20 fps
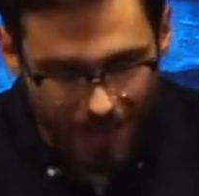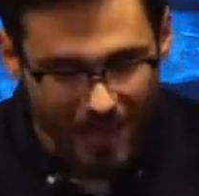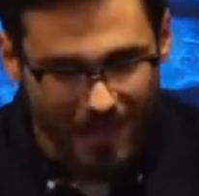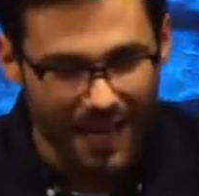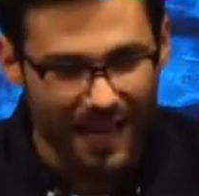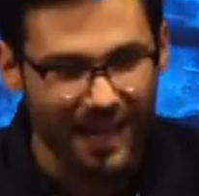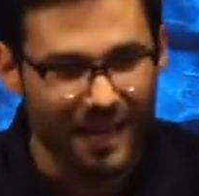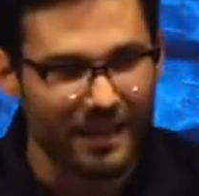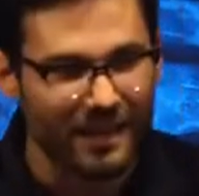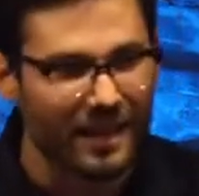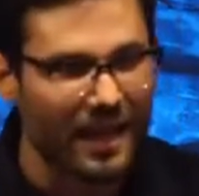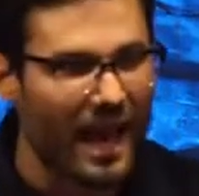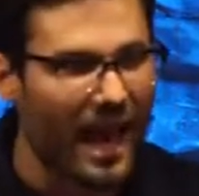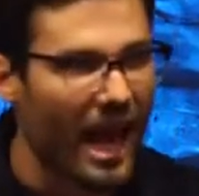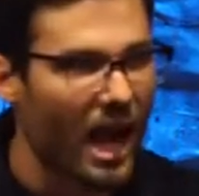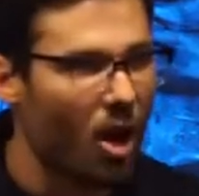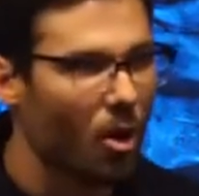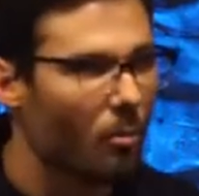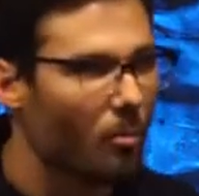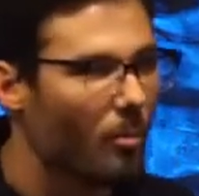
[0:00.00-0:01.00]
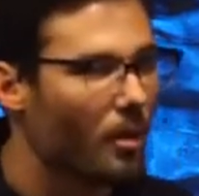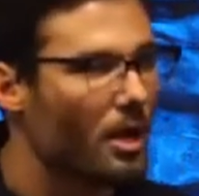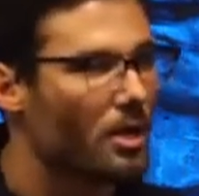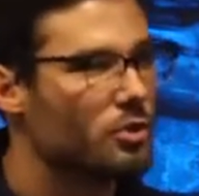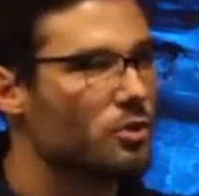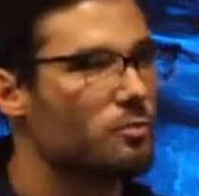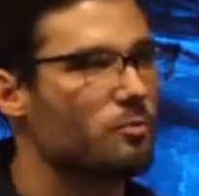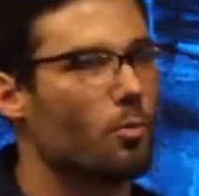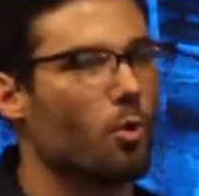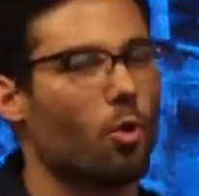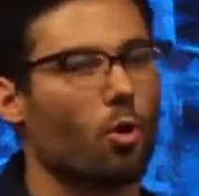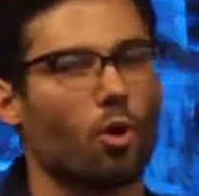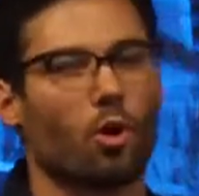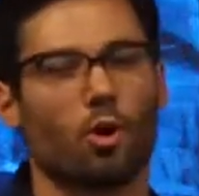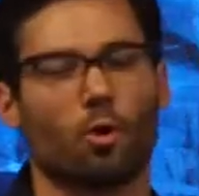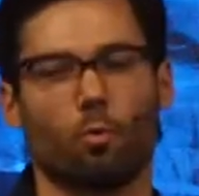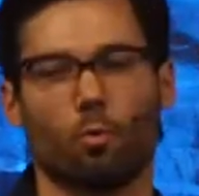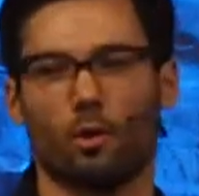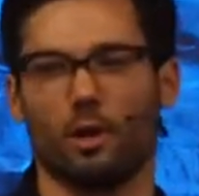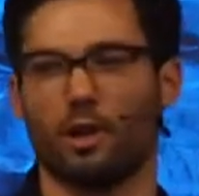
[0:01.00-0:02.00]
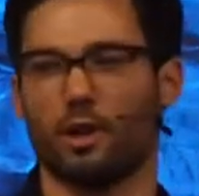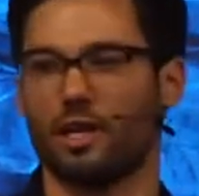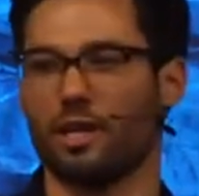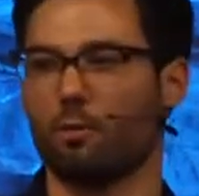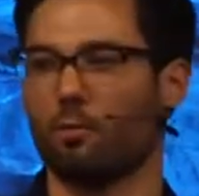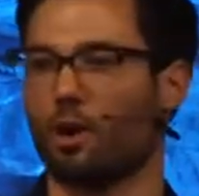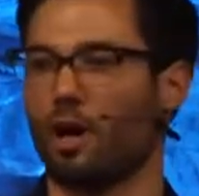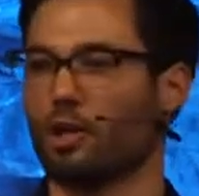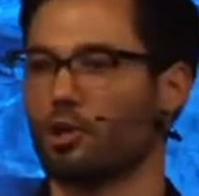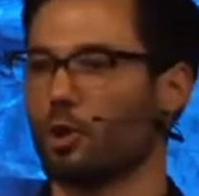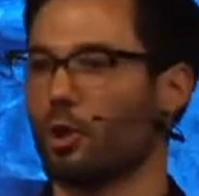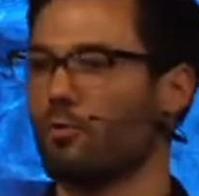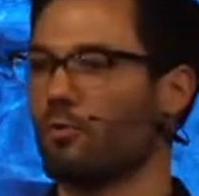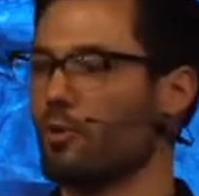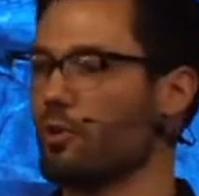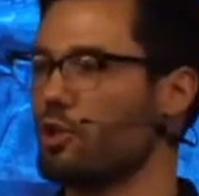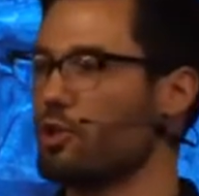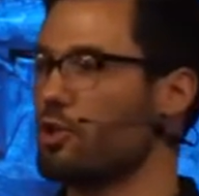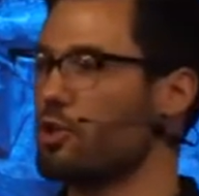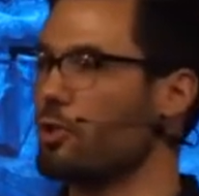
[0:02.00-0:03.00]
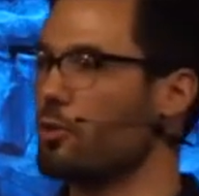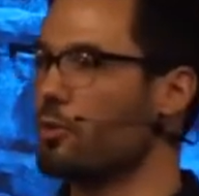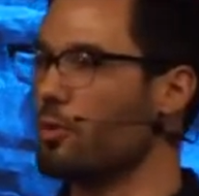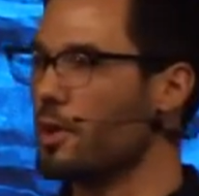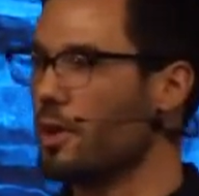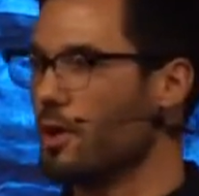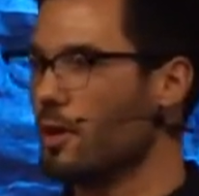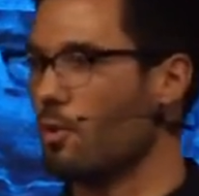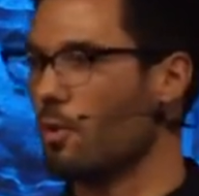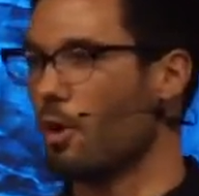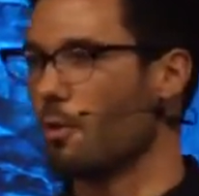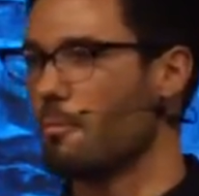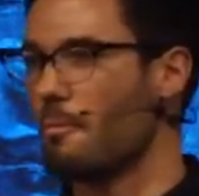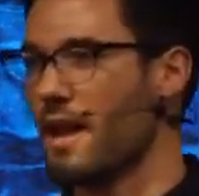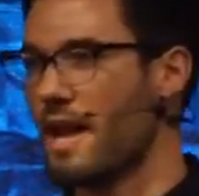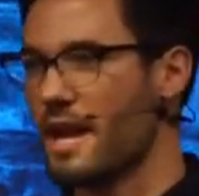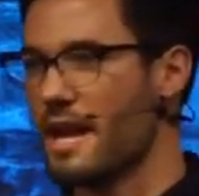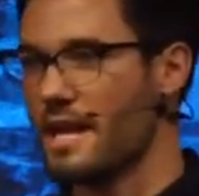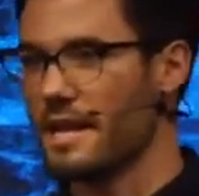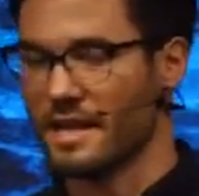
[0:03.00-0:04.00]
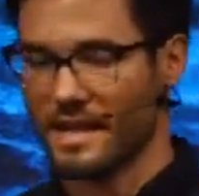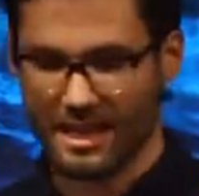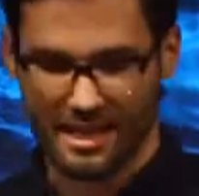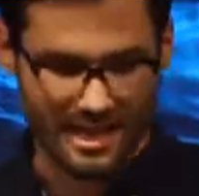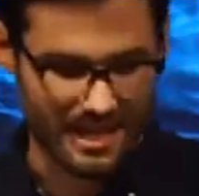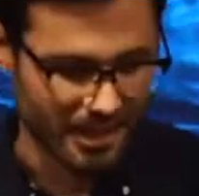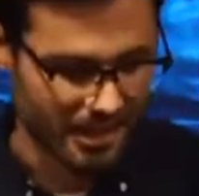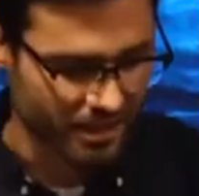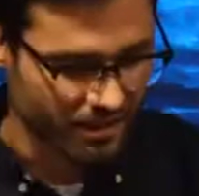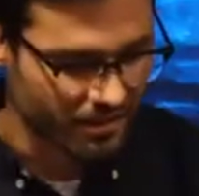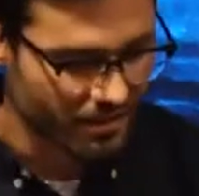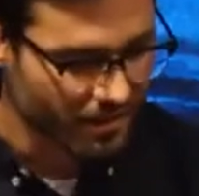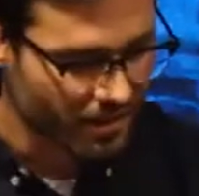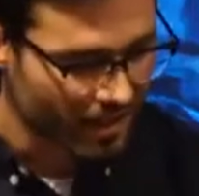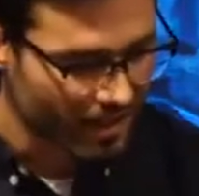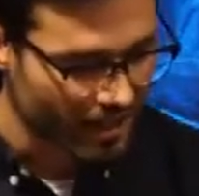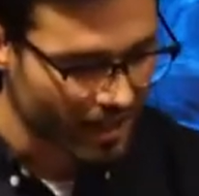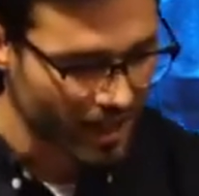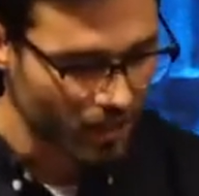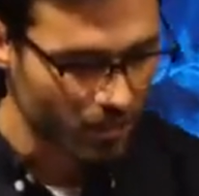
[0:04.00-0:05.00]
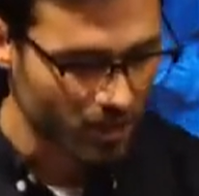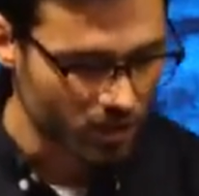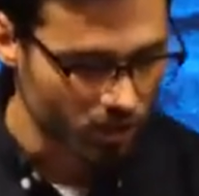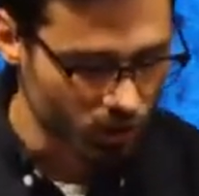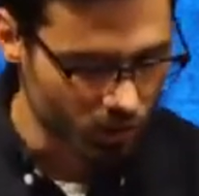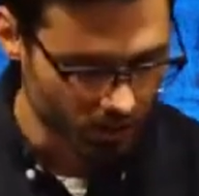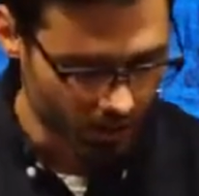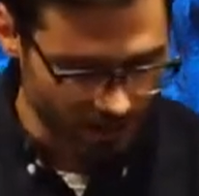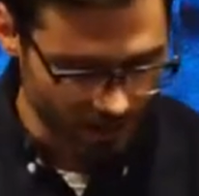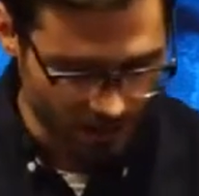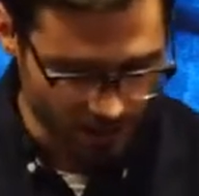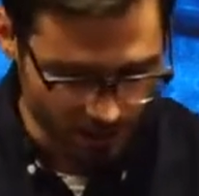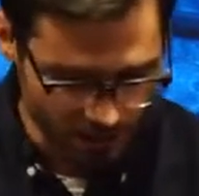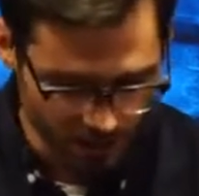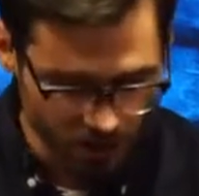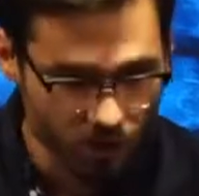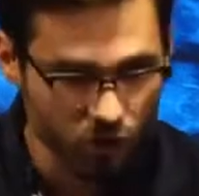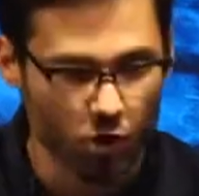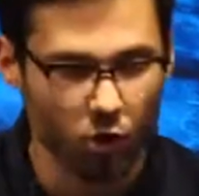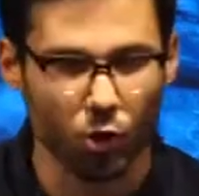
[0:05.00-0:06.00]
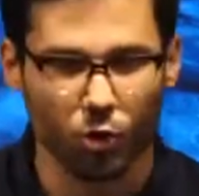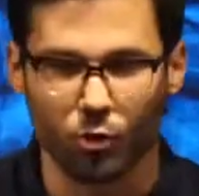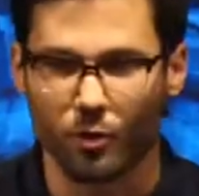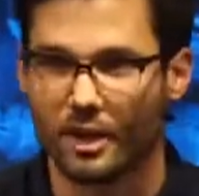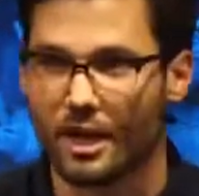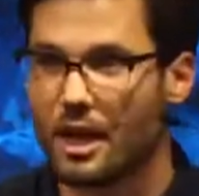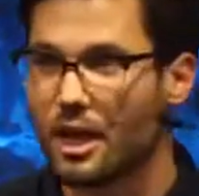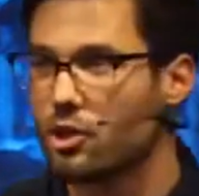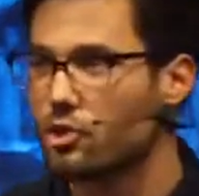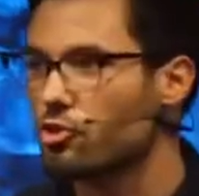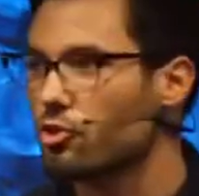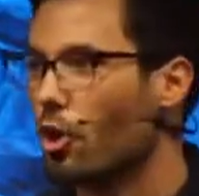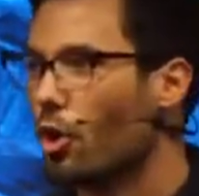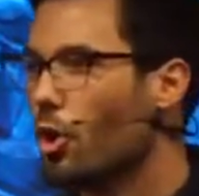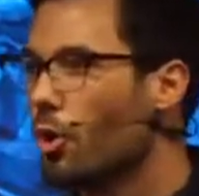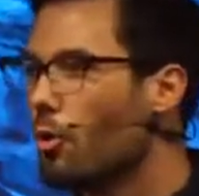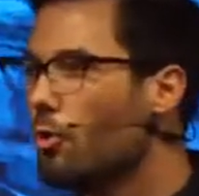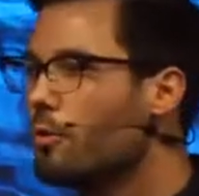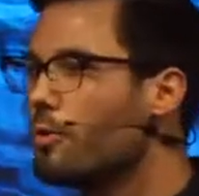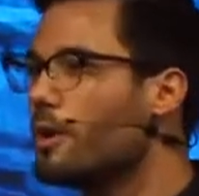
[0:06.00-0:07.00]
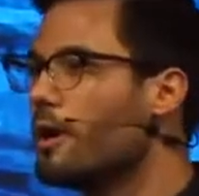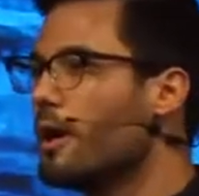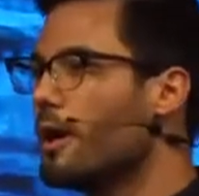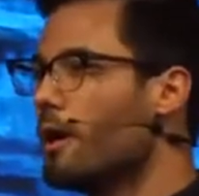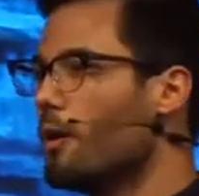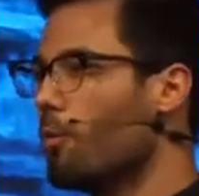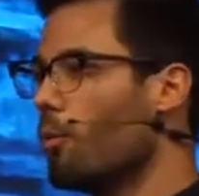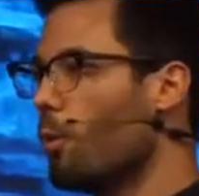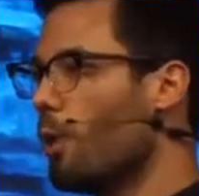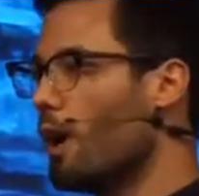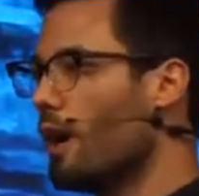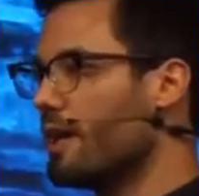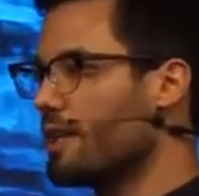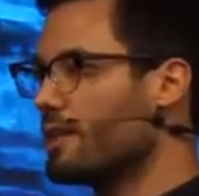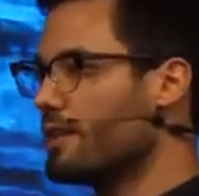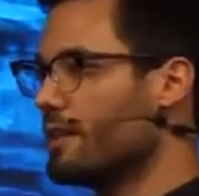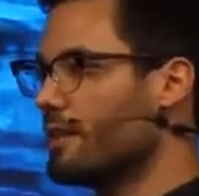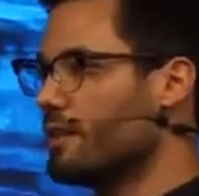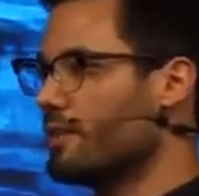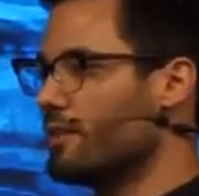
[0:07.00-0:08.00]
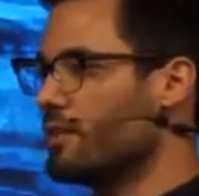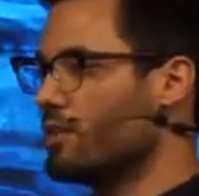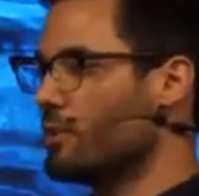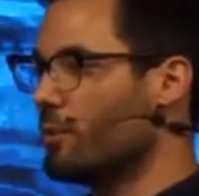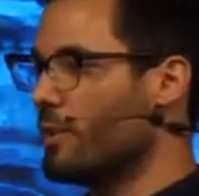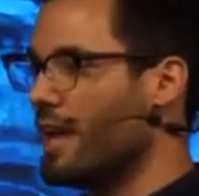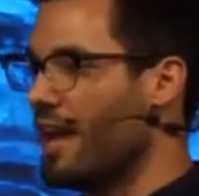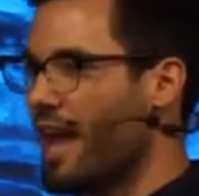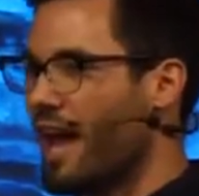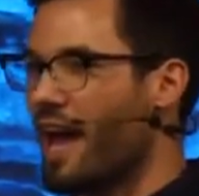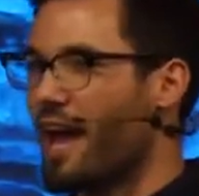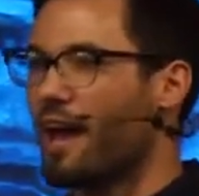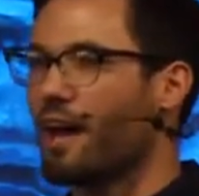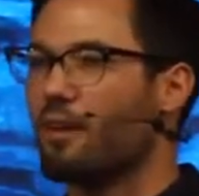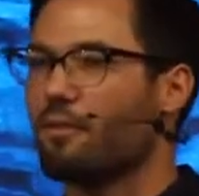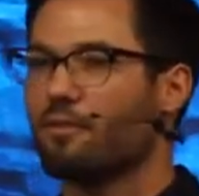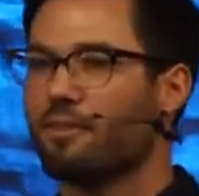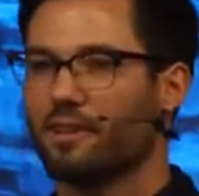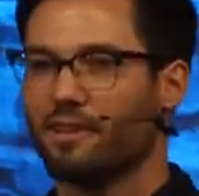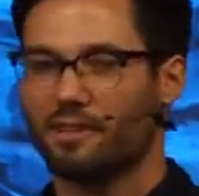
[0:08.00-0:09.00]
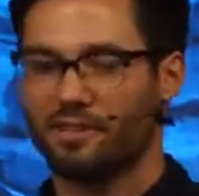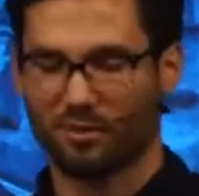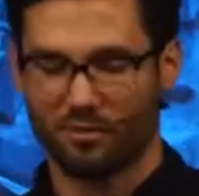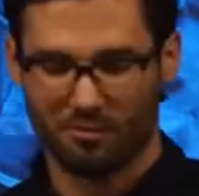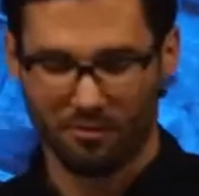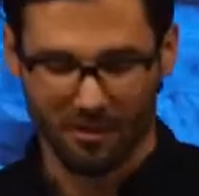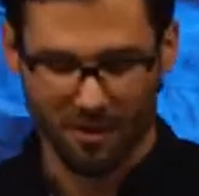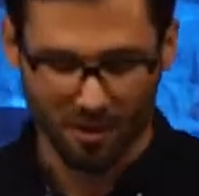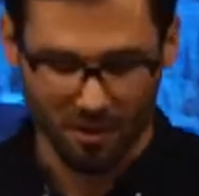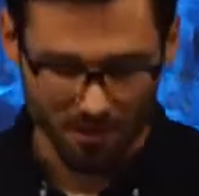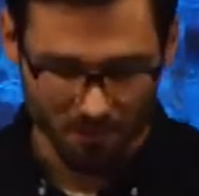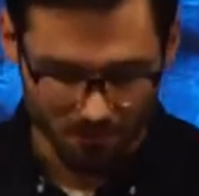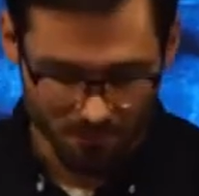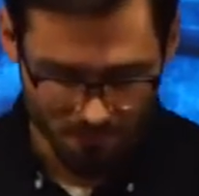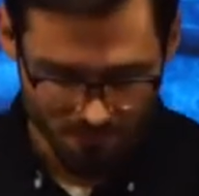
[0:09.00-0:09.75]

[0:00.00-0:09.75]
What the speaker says: And how much more will he watch over you who are made in his image, his children? So what do we have to fear?